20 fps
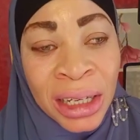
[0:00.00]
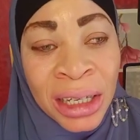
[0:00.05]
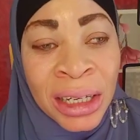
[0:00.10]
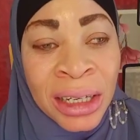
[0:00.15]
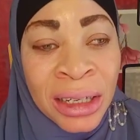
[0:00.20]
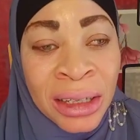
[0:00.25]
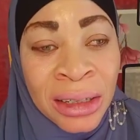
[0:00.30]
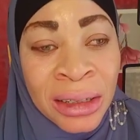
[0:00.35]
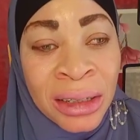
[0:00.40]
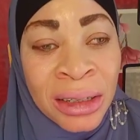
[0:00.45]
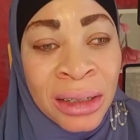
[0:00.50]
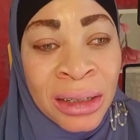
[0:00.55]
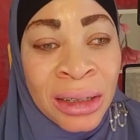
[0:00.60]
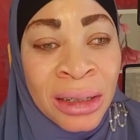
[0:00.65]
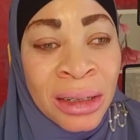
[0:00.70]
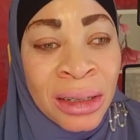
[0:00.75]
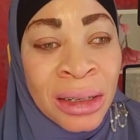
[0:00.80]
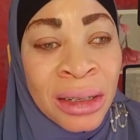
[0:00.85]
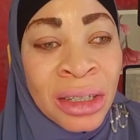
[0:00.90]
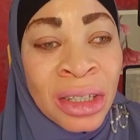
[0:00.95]
in
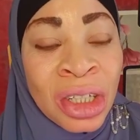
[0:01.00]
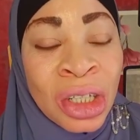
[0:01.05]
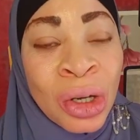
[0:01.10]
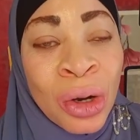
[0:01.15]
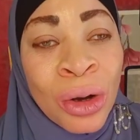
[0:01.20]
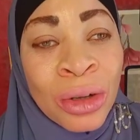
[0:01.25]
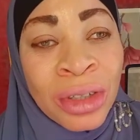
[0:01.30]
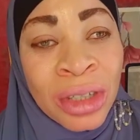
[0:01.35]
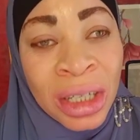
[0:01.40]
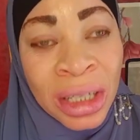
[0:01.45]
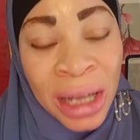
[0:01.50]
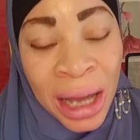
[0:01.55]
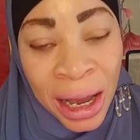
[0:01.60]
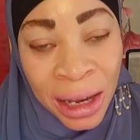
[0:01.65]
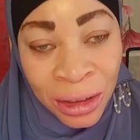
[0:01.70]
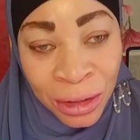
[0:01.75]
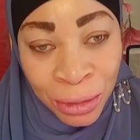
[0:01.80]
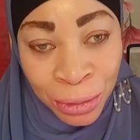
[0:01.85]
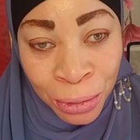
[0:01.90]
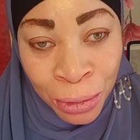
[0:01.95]
the
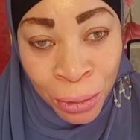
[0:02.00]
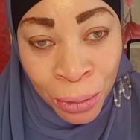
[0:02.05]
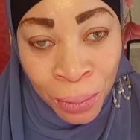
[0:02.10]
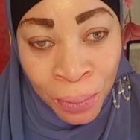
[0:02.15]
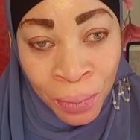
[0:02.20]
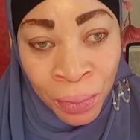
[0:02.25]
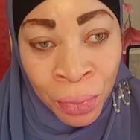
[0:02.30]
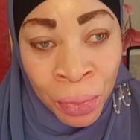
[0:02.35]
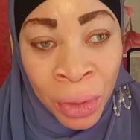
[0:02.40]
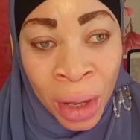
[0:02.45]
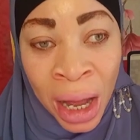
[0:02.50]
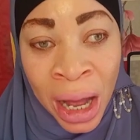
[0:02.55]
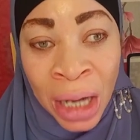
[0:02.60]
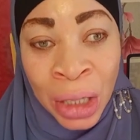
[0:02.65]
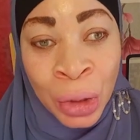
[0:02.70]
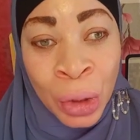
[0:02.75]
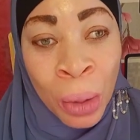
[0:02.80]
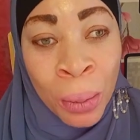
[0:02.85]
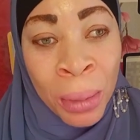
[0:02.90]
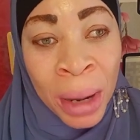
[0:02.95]
oxidized form,
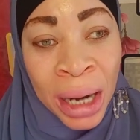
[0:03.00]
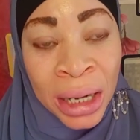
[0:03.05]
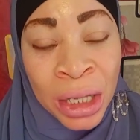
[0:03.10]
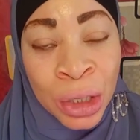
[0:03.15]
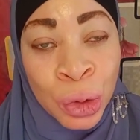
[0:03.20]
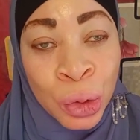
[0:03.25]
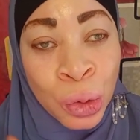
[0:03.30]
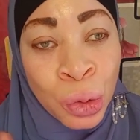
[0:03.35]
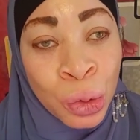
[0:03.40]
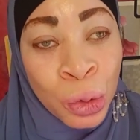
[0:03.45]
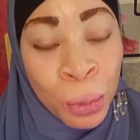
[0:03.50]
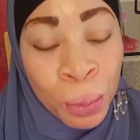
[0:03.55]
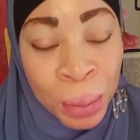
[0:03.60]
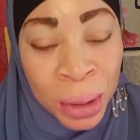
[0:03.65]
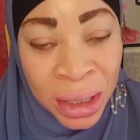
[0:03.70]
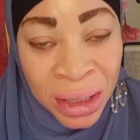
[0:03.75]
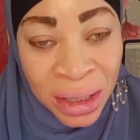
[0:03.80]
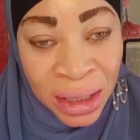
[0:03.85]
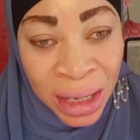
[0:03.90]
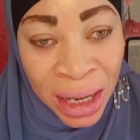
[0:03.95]
and normally
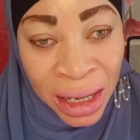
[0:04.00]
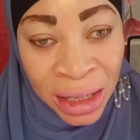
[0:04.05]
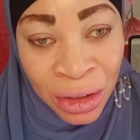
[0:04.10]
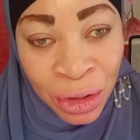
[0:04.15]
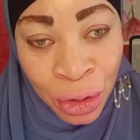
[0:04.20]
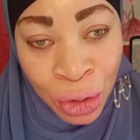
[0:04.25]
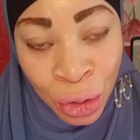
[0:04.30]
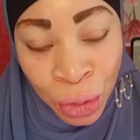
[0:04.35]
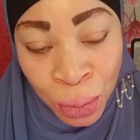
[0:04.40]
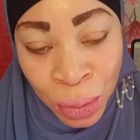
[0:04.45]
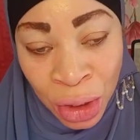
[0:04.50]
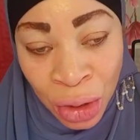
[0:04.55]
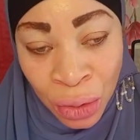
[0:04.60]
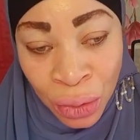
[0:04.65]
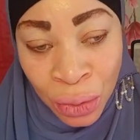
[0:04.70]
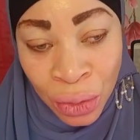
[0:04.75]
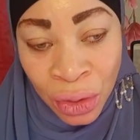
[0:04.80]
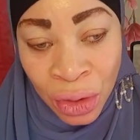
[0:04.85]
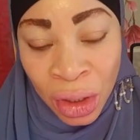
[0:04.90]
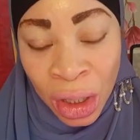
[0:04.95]
2% should be
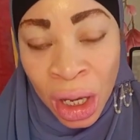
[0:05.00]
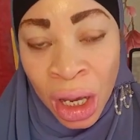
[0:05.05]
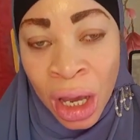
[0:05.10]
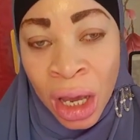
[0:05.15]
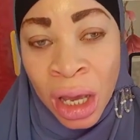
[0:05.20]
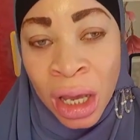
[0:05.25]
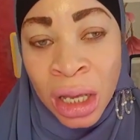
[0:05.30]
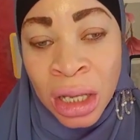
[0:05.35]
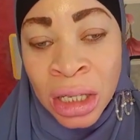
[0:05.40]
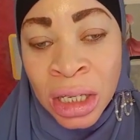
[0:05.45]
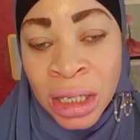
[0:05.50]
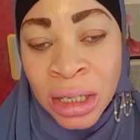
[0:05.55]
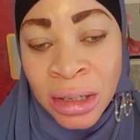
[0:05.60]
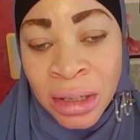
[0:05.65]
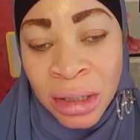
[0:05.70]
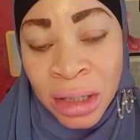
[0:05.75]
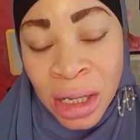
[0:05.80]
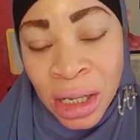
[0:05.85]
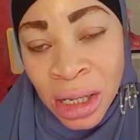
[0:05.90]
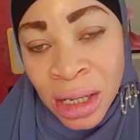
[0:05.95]
used. The
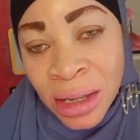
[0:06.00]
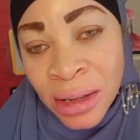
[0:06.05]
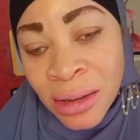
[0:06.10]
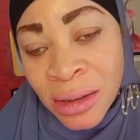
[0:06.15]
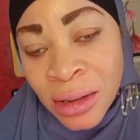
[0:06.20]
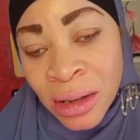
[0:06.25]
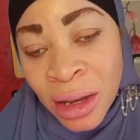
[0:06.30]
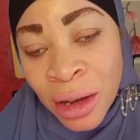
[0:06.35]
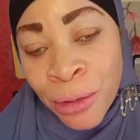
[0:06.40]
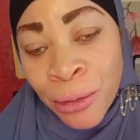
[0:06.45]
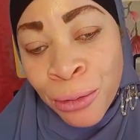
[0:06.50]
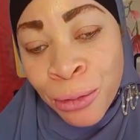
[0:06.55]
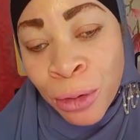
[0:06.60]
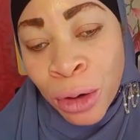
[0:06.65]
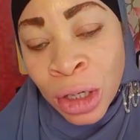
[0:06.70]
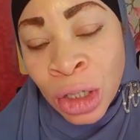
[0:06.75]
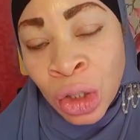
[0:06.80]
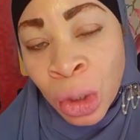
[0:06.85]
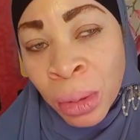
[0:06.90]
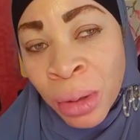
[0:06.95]
trick is,
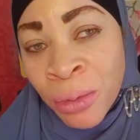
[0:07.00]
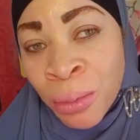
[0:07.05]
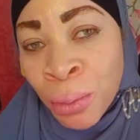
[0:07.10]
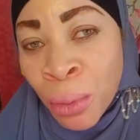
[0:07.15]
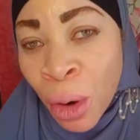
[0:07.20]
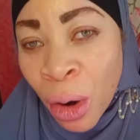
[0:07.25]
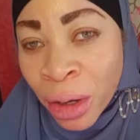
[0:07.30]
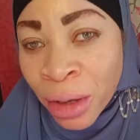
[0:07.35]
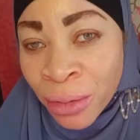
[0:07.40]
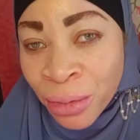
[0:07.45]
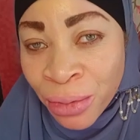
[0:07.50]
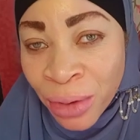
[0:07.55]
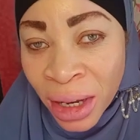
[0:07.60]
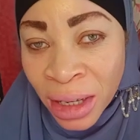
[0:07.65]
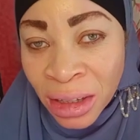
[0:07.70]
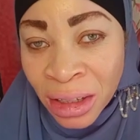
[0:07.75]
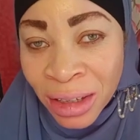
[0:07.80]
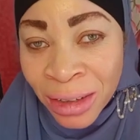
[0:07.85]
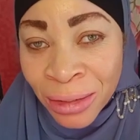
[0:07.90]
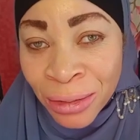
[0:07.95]
for it to be more
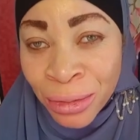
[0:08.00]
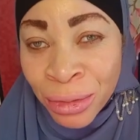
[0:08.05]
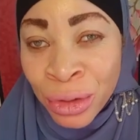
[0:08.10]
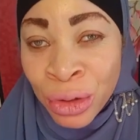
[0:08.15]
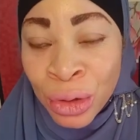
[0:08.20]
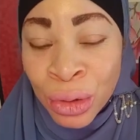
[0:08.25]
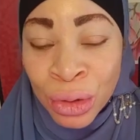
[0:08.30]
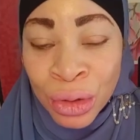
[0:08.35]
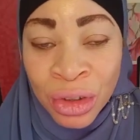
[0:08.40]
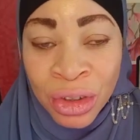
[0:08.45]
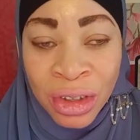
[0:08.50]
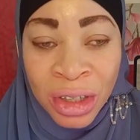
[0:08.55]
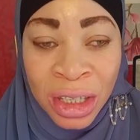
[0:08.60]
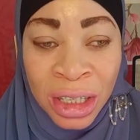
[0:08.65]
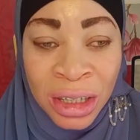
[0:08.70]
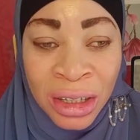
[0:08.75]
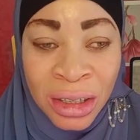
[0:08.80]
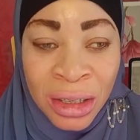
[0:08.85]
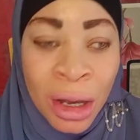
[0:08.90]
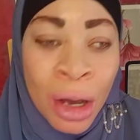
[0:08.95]
effective, use
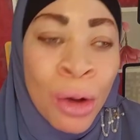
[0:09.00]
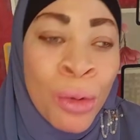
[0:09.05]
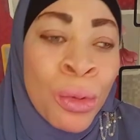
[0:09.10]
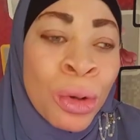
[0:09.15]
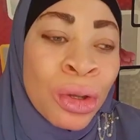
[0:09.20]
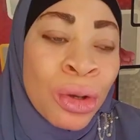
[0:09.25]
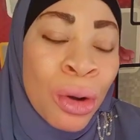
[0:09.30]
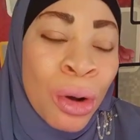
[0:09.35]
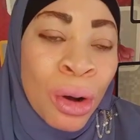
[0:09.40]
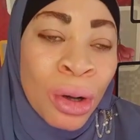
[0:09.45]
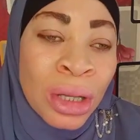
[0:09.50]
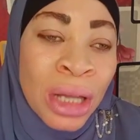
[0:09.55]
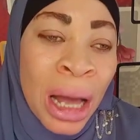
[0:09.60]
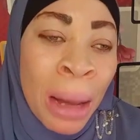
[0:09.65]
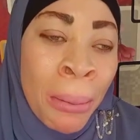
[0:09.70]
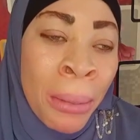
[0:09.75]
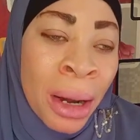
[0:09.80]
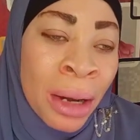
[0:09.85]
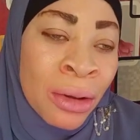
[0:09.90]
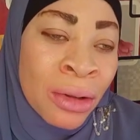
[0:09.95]
it with
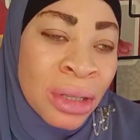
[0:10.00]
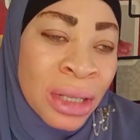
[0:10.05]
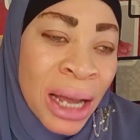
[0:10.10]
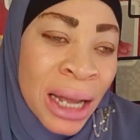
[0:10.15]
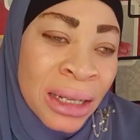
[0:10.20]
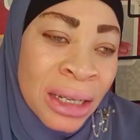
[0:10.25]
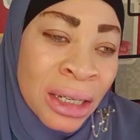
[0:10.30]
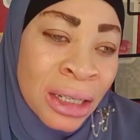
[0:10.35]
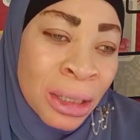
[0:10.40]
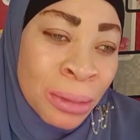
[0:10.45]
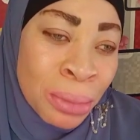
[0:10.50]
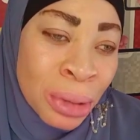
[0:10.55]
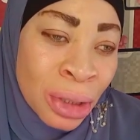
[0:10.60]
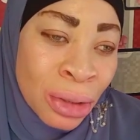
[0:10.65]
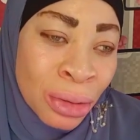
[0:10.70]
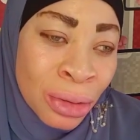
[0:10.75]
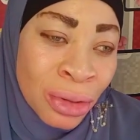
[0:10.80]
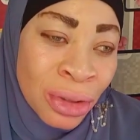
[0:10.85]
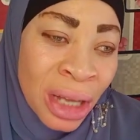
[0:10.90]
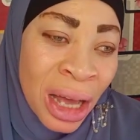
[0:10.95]
other melanocyte
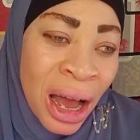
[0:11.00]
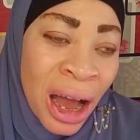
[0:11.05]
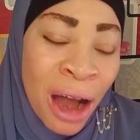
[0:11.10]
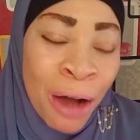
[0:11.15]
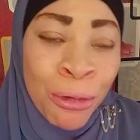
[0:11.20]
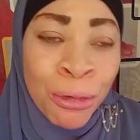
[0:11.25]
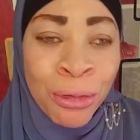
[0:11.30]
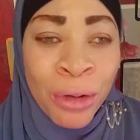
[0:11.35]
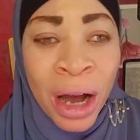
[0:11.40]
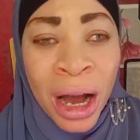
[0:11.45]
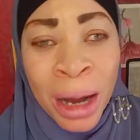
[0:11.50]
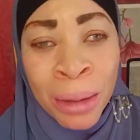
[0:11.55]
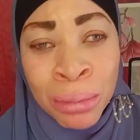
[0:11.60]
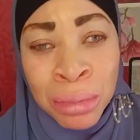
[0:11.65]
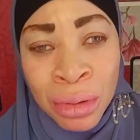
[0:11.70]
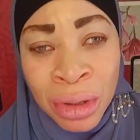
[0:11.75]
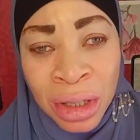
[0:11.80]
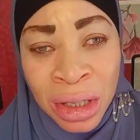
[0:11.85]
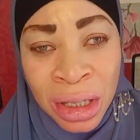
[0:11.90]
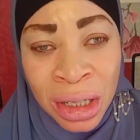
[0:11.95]
inhibitors,
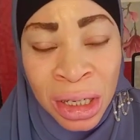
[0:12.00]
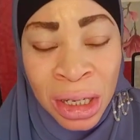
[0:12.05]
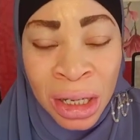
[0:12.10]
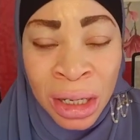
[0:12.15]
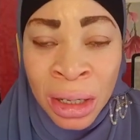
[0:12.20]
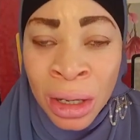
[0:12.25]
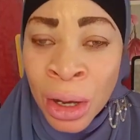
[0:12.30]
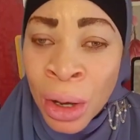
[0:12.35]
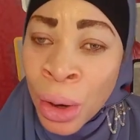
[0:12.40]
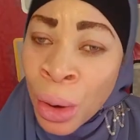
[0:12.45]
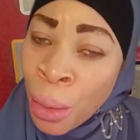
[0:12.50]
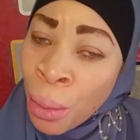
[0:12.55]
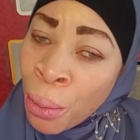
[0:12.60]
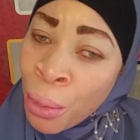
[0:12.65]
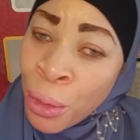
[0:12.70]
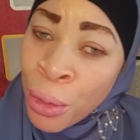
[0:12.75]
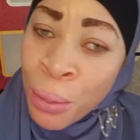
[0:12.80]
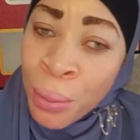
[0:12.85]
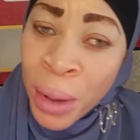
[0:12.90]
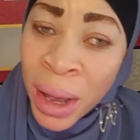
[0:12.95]
alpha-arbutin,
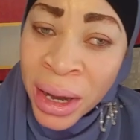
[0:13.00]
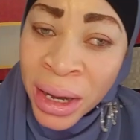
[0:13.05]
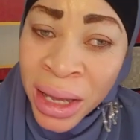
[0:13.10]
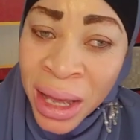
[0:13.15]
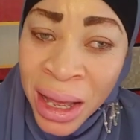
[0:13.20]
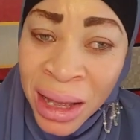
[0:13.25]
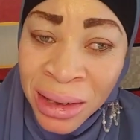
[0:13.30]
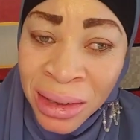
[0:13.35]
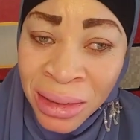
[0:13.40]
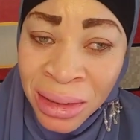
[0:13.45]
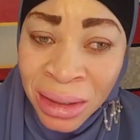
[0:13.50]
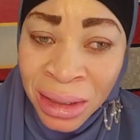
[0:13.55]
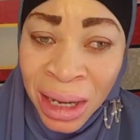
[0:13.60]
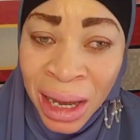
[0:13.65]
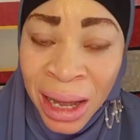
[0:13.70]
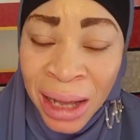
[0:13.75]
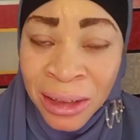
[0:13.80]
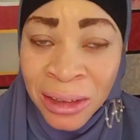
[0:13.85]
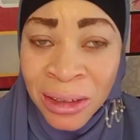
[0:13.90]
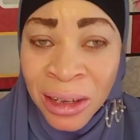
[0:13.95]
mulberry
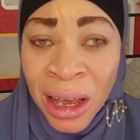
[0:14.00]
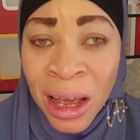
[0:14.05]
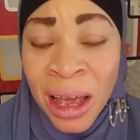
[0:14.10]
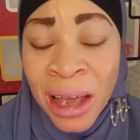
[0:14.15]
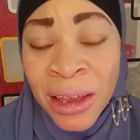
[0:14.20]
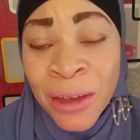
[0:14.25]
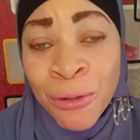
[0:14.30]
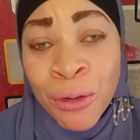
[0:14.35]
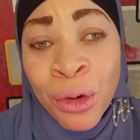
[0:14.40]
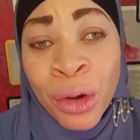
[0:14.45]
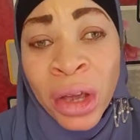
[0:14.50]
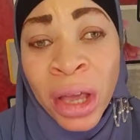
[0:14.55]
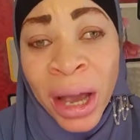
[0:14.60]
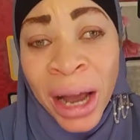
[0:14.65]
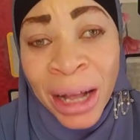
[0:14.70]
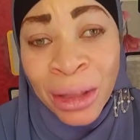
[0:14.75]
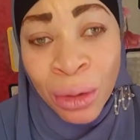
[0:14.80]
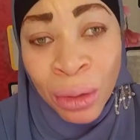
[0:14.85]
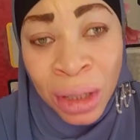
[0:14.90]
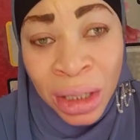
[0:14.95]
extract, even
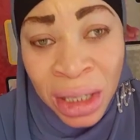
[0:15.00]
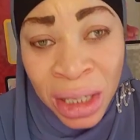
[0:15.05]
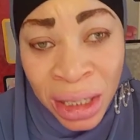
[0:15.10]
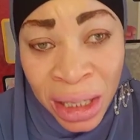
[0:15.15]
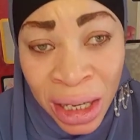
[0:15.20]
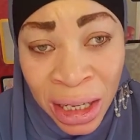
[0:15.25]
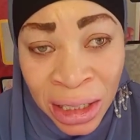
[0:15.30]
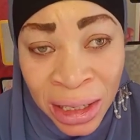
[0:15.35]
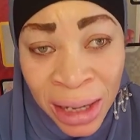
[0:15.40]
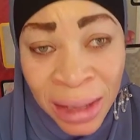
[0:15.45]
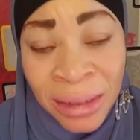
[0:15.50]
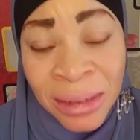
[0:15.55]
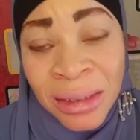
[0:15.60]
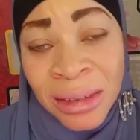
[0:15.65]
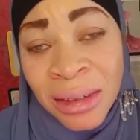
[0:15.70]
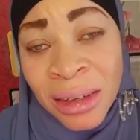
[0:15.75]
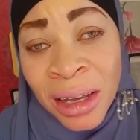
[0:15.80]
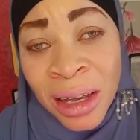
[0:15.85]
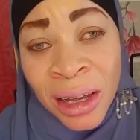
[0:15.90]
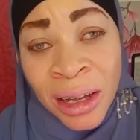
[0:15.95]
keratolytic
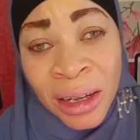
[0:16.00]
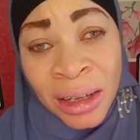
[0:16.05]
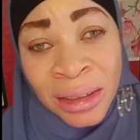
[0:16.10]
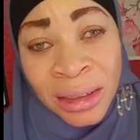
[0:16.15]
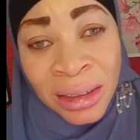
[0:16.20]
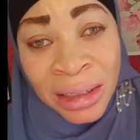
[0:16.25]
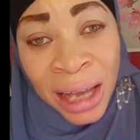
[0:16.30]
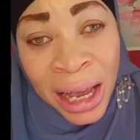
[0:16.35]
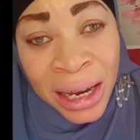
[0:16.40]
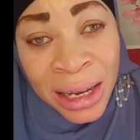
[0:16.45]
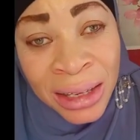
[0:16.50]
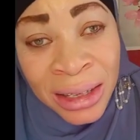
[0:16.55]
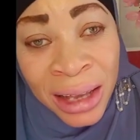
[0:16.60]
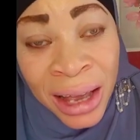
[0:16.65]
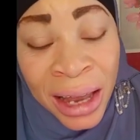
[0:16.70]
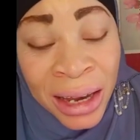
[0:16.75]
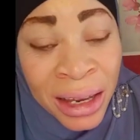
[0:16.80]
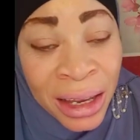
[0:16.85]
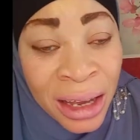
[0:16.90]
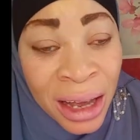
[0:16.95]
agents,
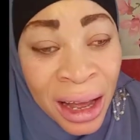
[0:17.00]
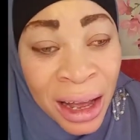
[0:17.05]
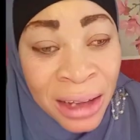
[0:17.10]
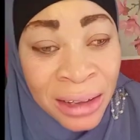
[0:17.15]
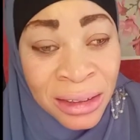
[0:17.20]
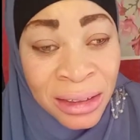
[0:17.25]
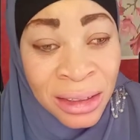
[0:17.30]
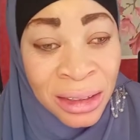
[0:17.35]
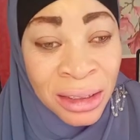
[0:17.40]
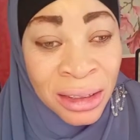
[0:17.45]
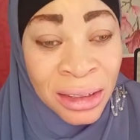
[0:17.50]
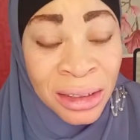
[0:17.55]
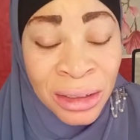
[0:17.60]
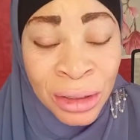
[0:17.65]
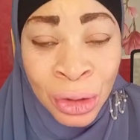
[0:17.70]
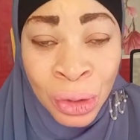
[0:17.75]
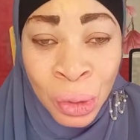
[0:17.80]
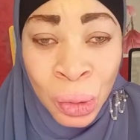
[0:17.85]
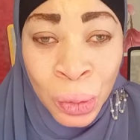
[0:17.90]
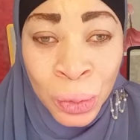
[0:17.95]
salicylic acid,